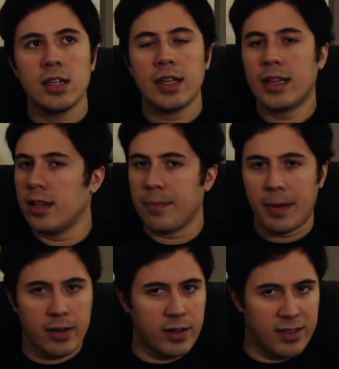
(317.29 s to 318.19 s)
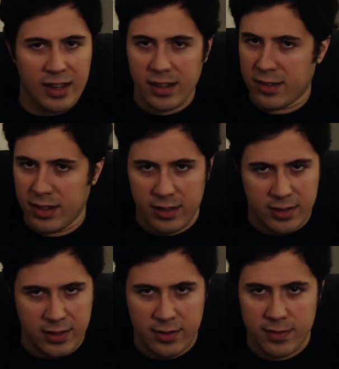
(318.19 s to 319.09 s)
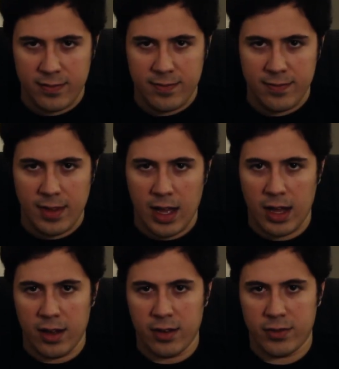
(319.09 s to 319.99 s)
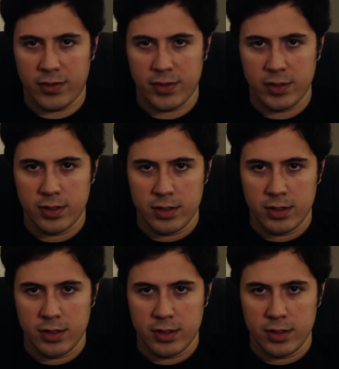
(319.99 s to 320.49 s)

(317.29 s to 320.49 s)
it didn't appear in the second season of